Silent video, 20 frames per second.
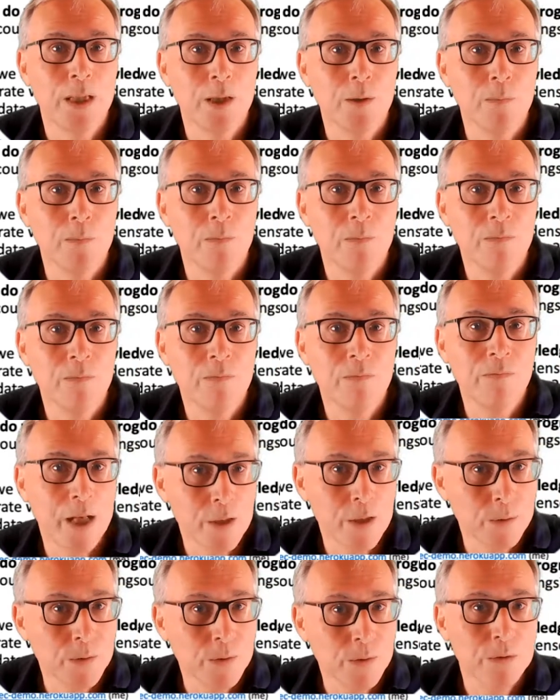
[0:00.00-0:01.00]

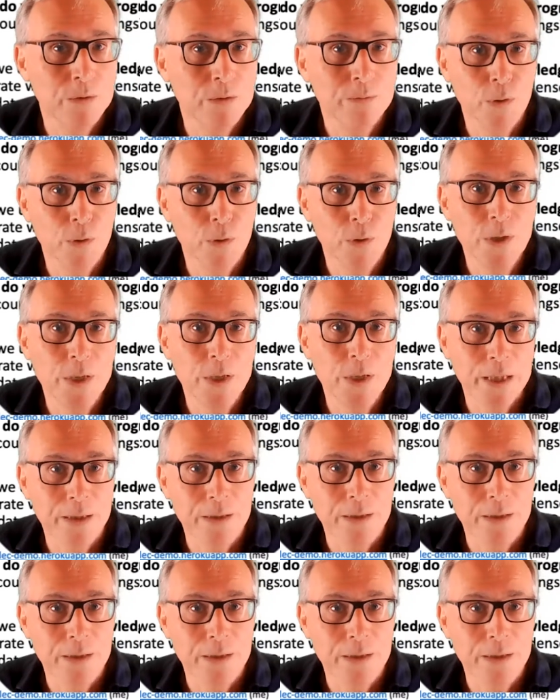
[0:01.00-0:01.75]
values for things,